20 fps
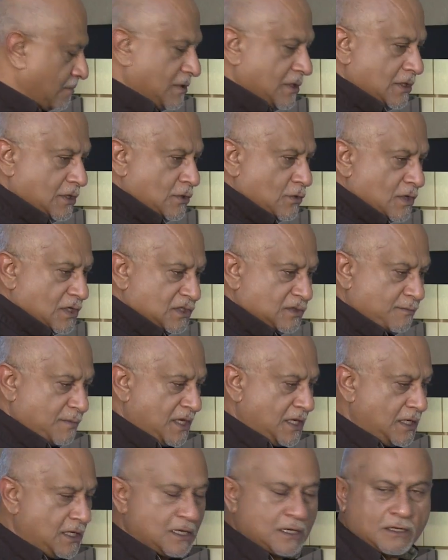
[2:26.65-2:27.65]
with a
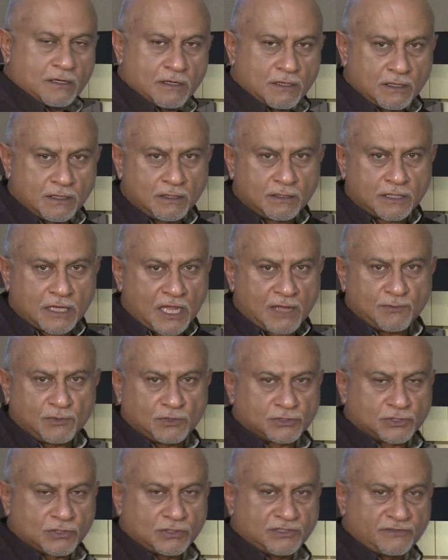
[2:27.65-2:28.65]
USB
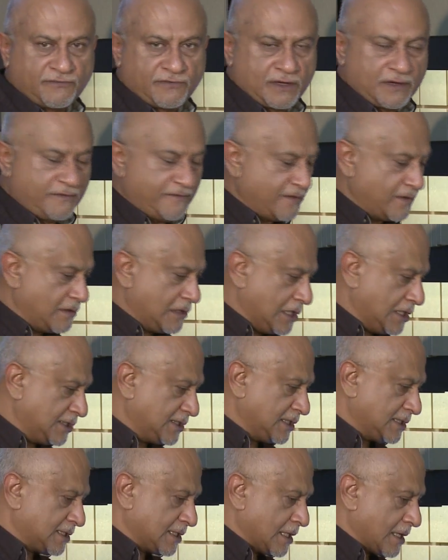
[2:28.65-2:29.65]
cable, so it's very
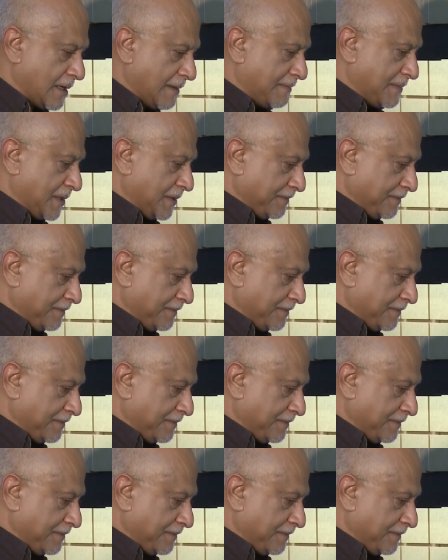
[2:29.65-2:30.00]
easy setup.